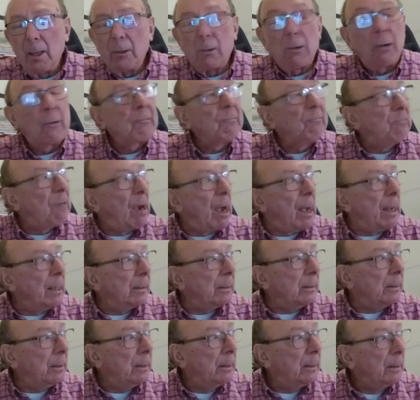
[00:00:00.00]
got
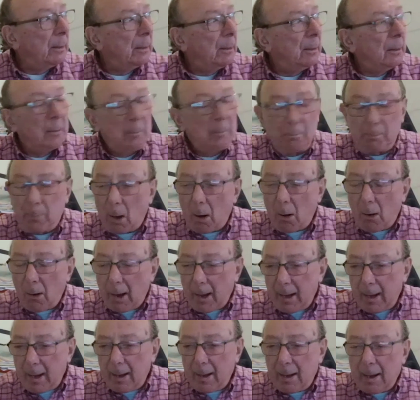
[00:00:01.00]
run
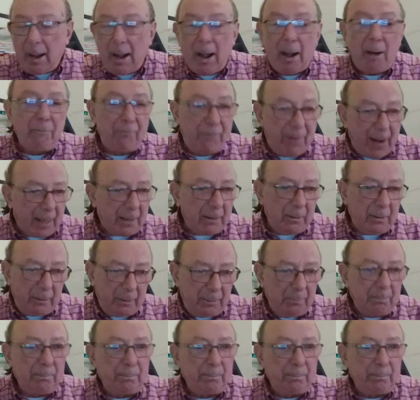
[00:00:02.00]
by a vet